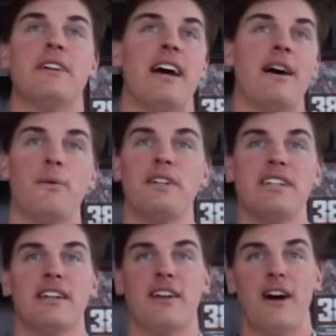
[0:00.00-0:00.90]
nah, we
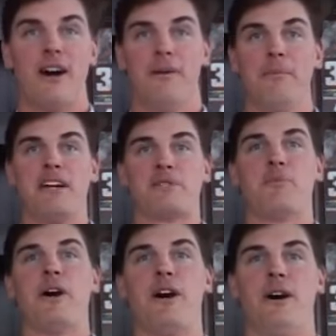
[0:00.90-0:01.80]
did it all:
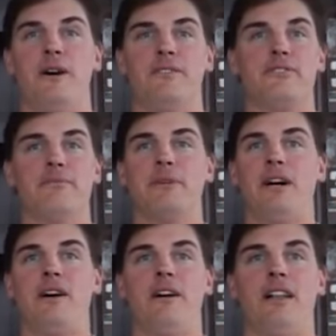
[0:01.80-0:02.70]
baseball,
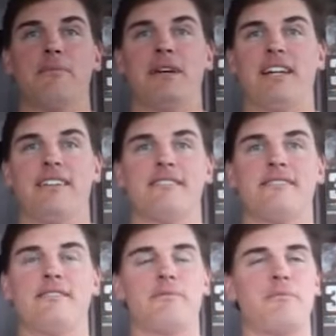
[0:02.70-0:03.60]
football. I mean,
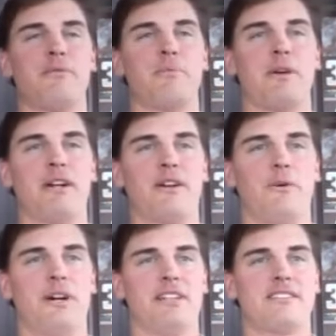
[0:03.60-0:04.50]
d- depending on
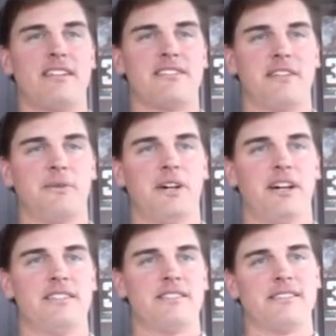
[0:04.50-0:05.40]
what season it
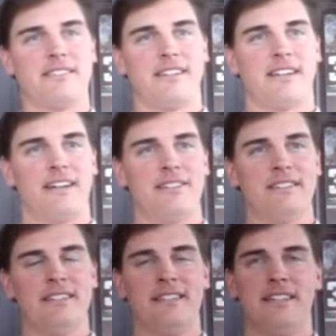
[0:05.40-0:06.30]
was, you know.
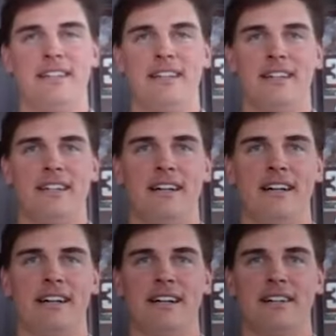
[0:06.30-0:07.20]

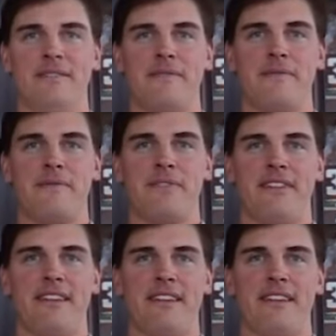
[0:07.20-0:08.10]
Uh, yeah.
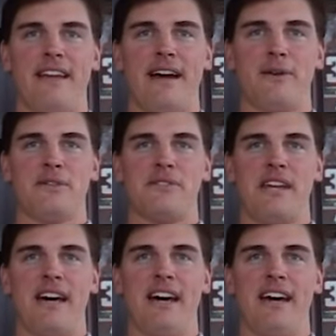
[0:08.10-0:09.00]
I was
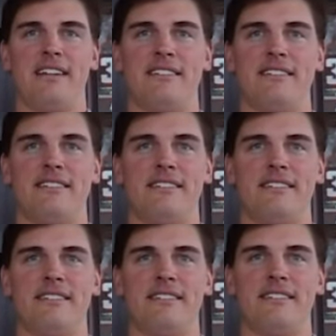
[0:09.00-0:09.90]
I, I,
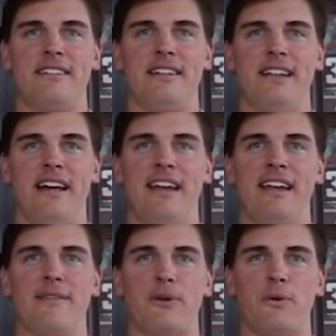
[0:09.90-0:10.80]
I
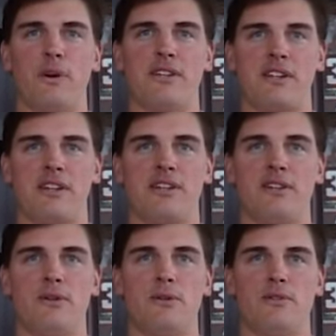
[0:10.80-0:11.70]
never was a
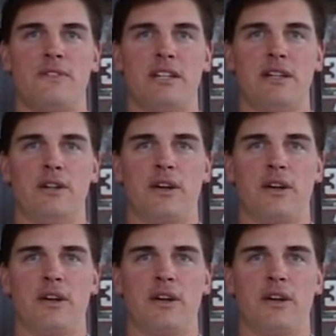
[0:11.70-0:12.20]
huge video